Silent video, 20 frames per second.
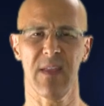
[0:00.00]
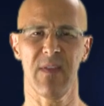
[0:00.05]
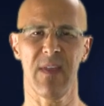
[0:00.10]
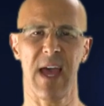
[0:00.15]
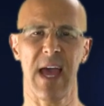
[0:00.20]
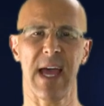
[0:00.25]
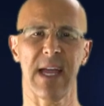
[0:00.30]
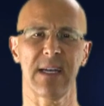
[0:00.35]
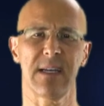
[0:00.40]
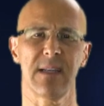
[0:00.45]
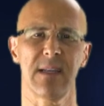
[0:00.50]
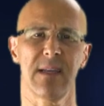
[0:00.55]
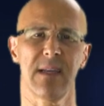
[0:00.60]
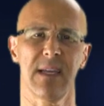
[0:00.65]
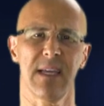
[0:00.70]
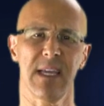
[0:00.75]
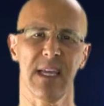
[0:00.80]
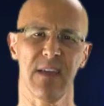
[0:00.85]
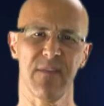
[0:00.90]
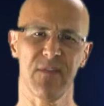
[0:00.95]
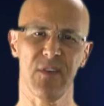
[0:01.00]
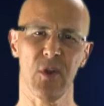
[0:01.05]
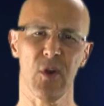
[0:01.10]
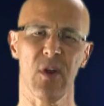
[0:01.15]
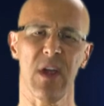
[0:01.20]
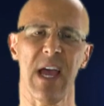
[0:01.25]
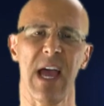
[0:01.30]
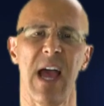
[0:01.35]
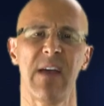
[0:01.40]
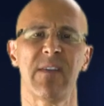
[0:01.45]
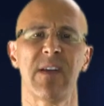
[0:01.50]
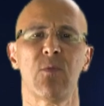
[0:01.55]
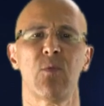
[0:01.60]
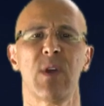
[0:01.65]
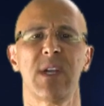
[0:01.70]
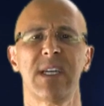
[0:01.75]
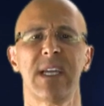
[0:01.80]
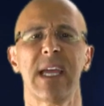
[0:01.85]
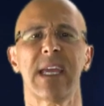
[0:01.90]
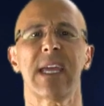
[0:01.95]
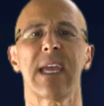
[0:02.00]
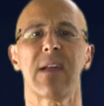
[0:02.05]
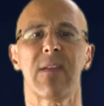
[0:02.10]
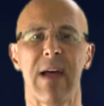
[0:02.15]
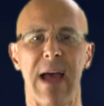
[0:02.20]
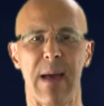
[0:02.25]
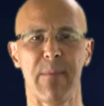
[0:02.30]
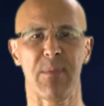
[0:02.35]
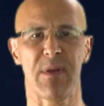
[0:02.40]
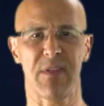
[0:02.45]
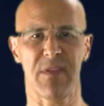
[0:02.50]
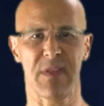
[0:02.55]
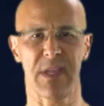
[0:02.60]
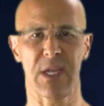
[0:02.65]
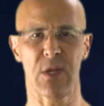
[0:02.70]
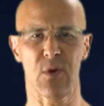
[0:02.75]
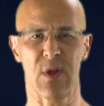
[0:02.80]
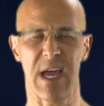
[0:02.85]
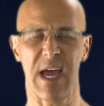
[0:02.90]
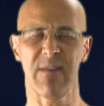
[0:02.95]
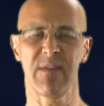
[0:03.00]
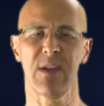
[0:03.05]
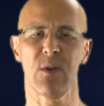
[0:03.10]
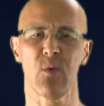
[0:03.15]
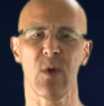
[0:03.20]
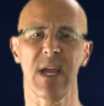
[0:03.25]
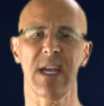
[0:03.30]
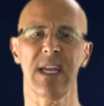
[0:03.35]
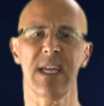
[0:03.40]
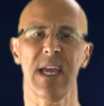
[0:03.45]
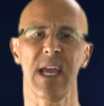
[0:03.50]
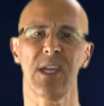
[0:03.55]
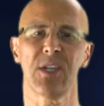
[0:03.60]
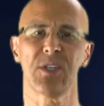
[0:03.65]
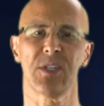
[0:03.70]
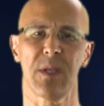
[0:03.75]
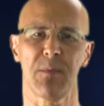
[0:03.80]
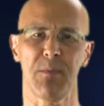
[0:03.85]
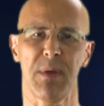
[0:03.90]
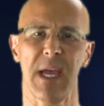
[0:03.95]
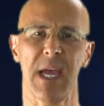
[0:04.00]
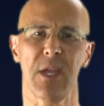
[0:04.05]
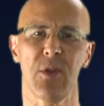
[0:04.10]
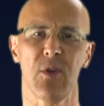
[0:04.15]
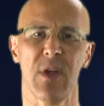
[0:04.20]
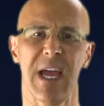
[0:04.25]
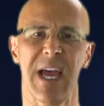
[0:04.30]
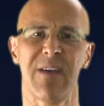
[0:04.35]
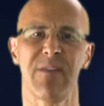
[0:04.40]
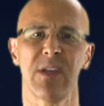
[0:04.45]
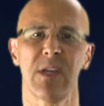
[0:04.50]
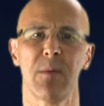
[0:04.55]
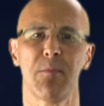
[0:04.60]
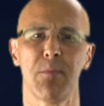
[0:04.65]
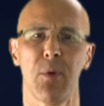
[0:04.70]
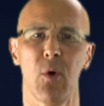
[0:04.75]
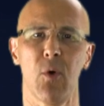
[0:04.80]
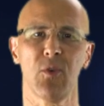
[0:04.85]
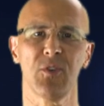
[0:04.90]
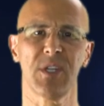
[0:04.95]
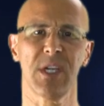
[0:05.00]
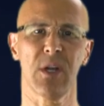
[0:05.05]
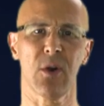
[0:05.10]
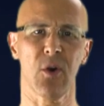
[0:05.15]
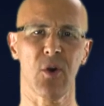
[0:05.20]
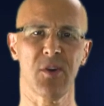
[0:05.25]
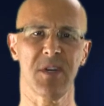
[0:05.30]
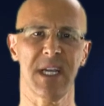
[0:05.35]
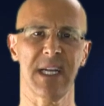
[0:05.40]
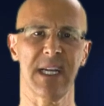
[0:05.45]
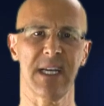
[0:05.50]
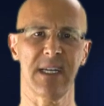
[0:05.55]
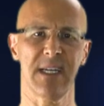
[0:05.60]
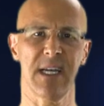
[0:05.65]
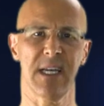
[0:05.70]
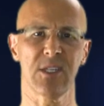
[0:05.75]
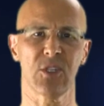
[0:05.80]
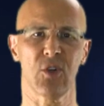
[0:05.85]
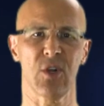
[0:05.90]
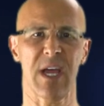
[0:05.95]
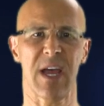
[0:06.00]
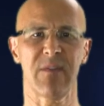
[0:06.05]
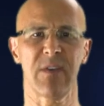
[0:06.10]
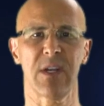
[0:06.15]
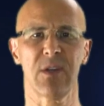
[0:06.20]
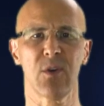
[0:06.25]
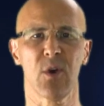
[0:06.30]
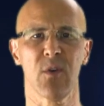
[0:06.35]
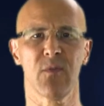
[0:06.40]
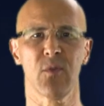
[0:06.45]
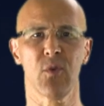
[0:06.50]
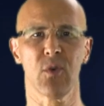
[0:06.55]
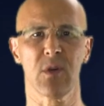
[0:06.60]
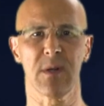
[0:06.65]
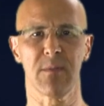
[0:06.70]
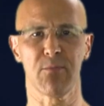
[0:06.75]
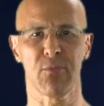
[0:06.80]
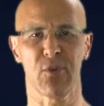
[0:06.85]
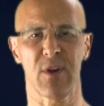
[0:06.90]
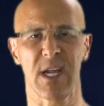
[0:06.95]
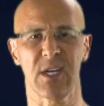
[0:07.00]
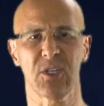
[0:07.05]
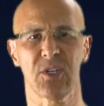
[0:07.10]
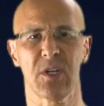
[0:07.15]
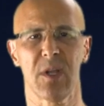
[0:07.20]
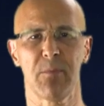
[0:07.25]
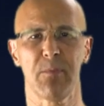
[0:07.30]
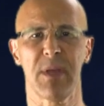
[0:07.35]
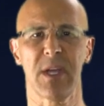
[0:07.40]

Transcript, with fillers: that if you're having radiculopathy, you're having radiation of pain, you're having a bulging or herniated disc, you're having nerve root compression, a